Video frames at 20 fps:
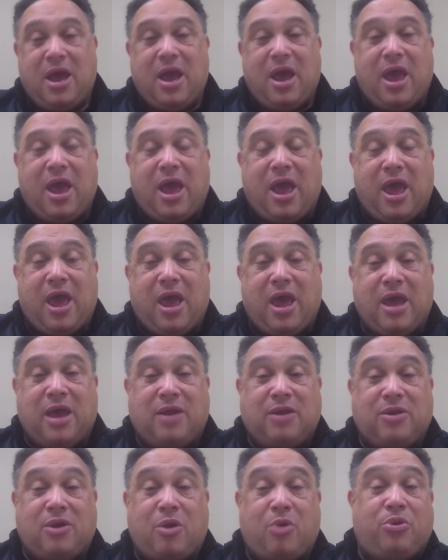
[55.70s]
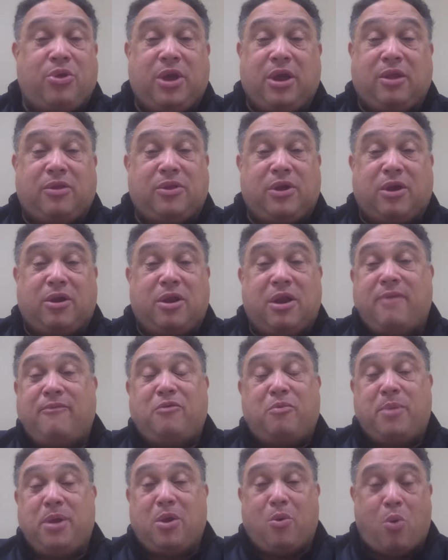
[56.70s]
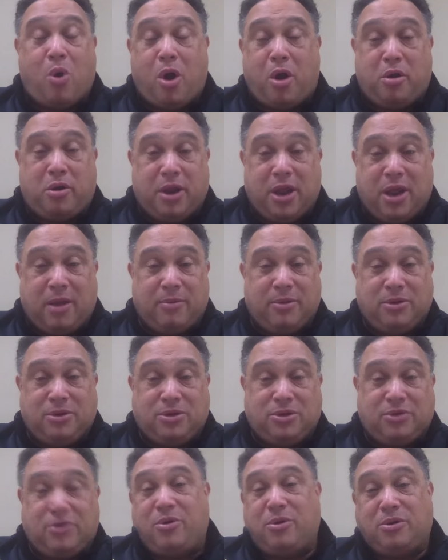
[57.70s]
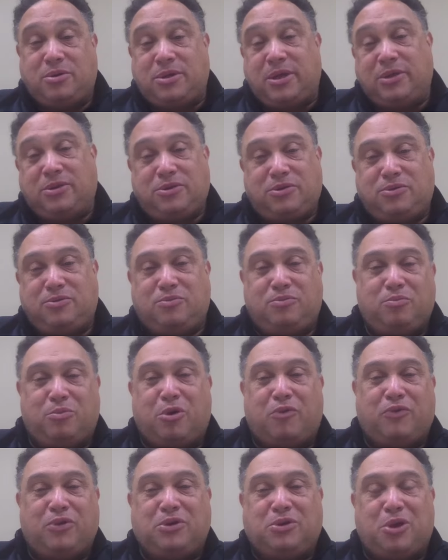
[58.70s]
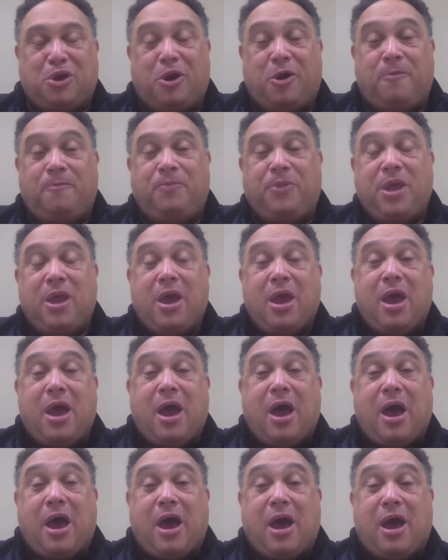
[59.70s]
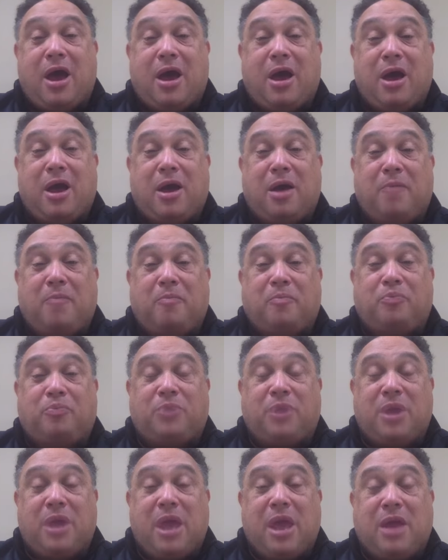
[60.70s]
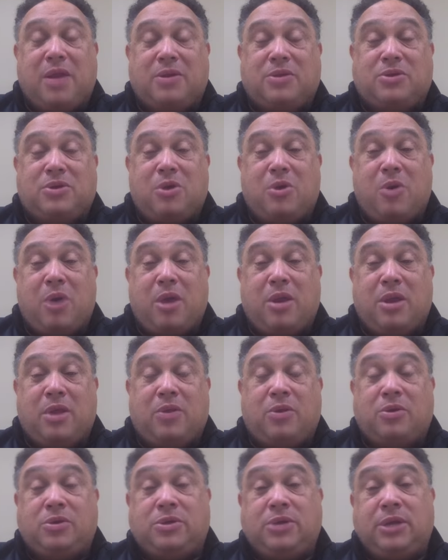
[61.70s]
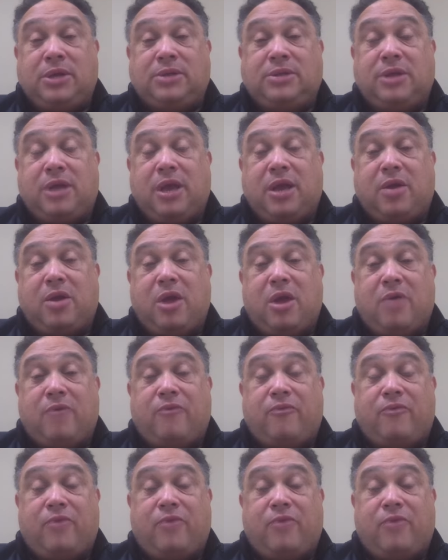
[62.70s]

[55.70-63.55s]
and don't think there could ever be a water damage. Of course, that's Murphy's Law. And then there's things like if